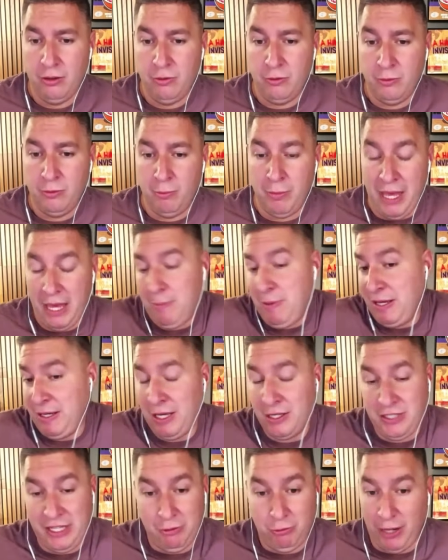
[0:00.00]
maybe
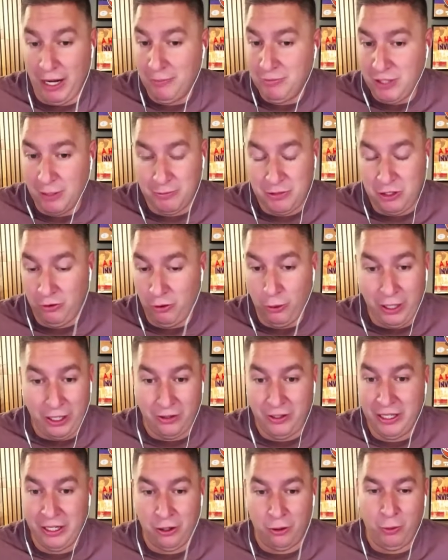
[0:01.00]
because he ramped up too
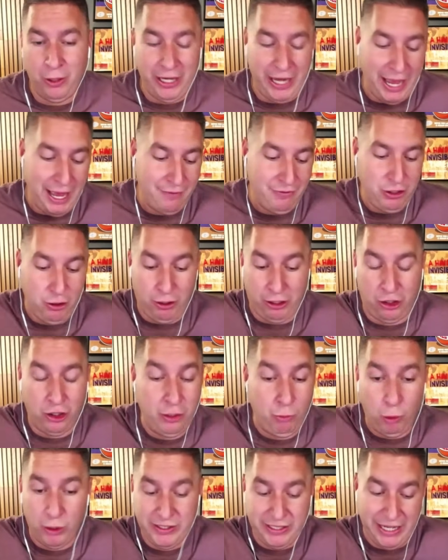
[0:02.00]
quickly or what have you, or
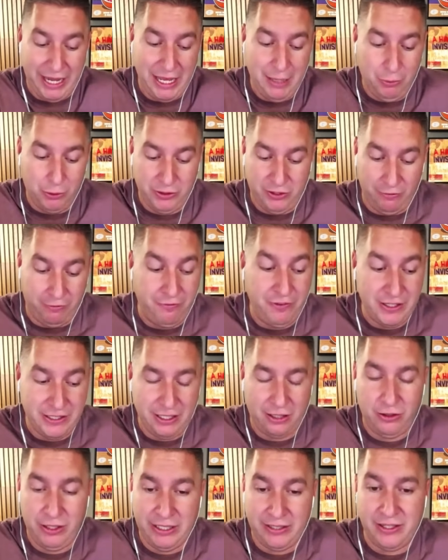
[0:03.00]
wasn't able to
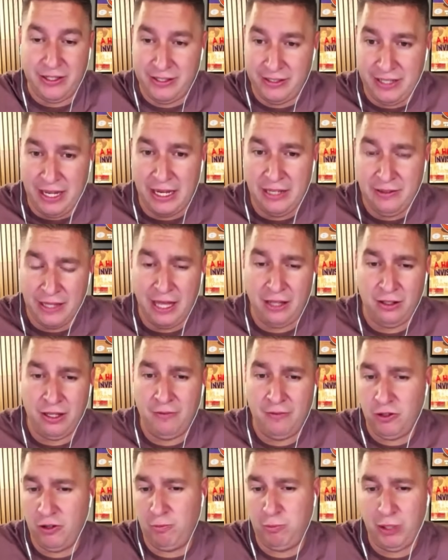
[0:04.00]
physically sustain that
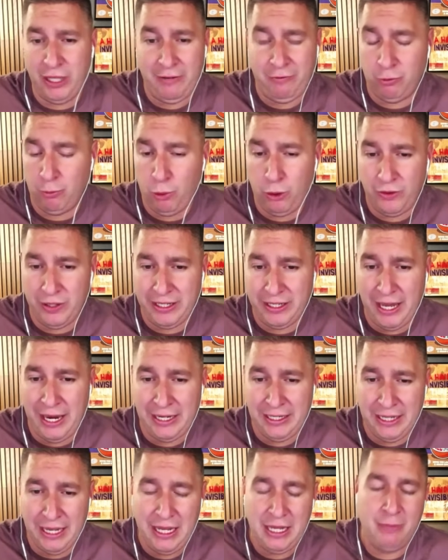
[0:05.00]
level of play for more than 9
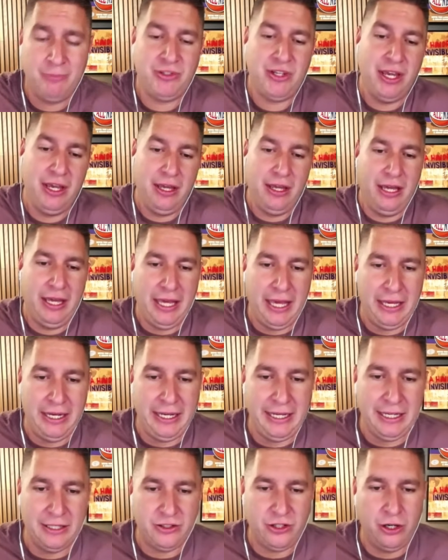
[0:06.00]
games, and he
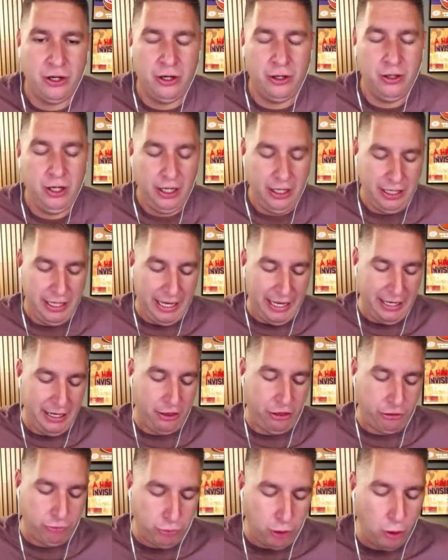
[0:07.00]
gets hurt. And it
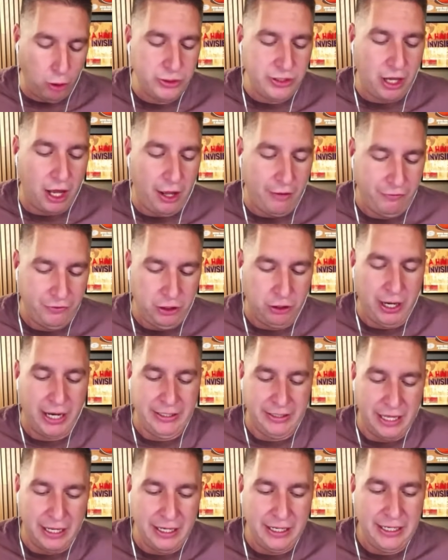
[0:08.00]
throws off your
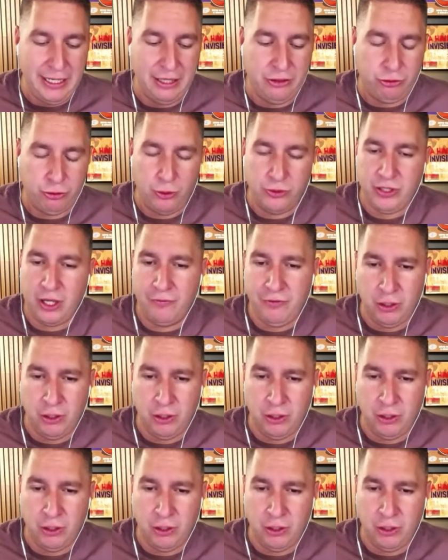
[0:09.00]
identity. It throws off your